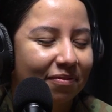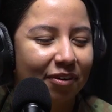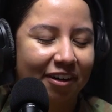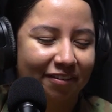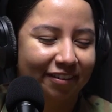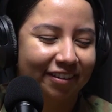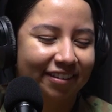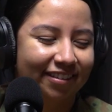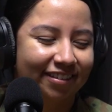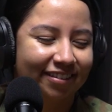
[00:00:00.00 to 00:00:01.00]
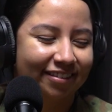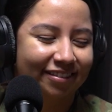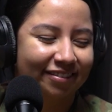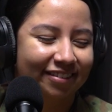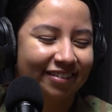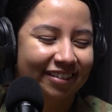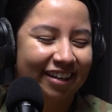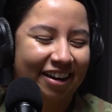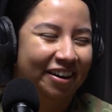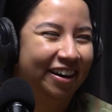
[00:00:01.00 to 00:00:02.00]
we're gonna have to cut this. I don't